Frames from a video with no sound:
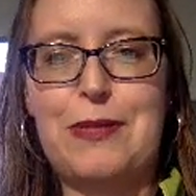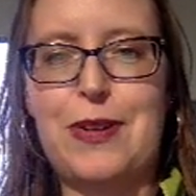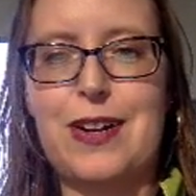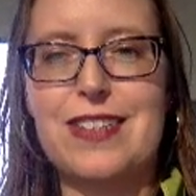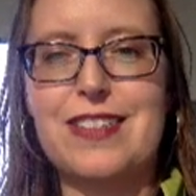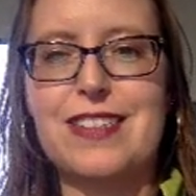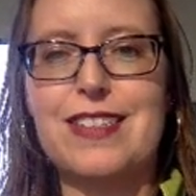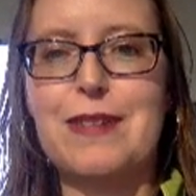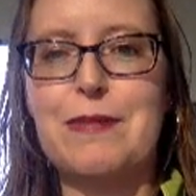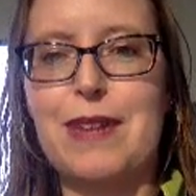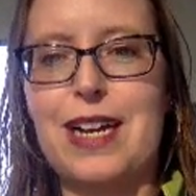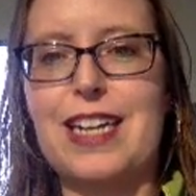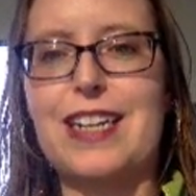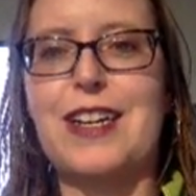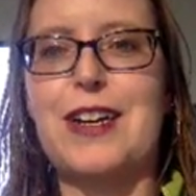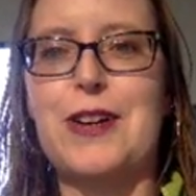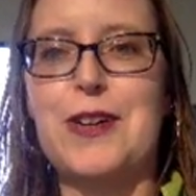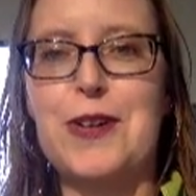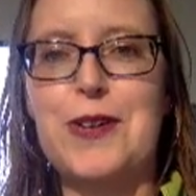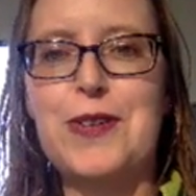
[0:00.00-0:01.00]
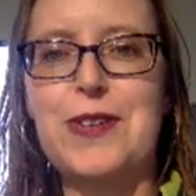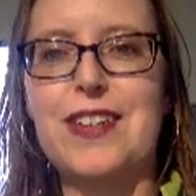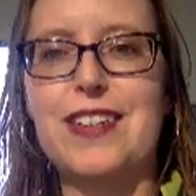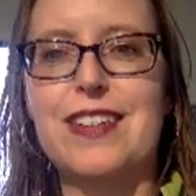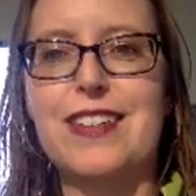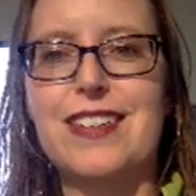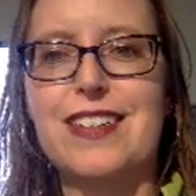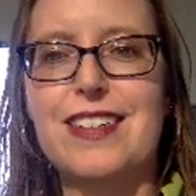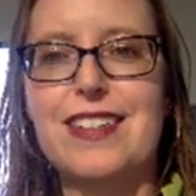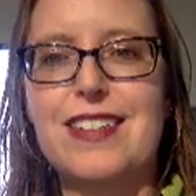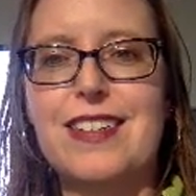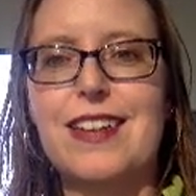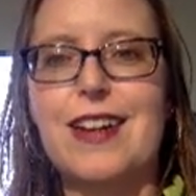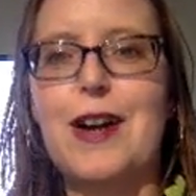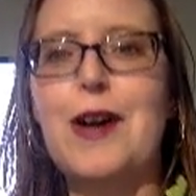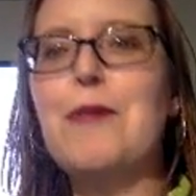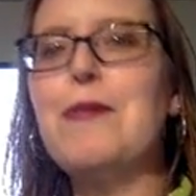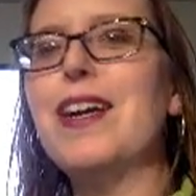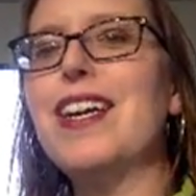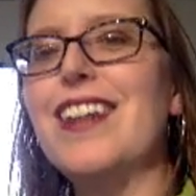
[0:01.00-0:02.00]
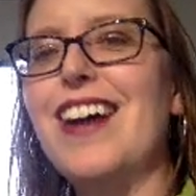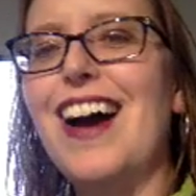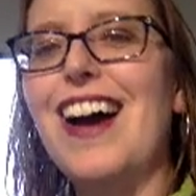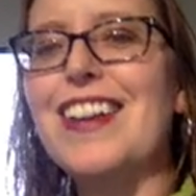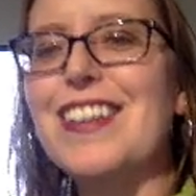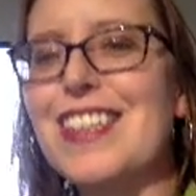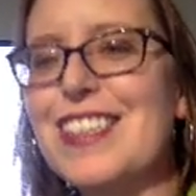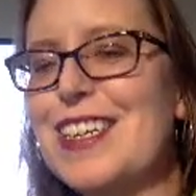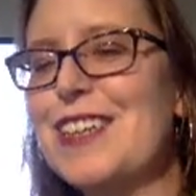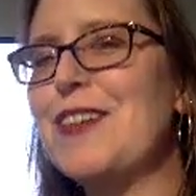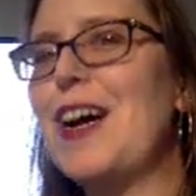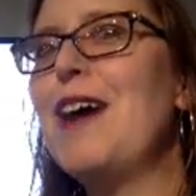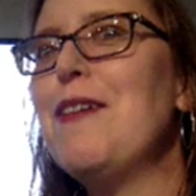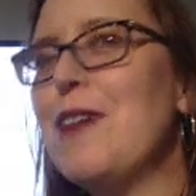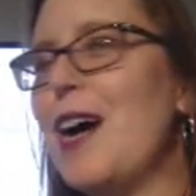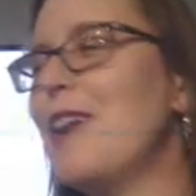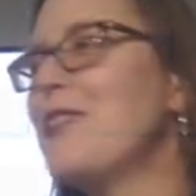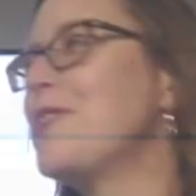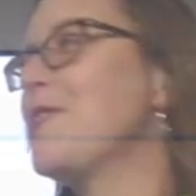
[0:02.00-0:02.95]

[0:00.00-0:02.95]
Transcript: present in my code? Oh my God, like I, I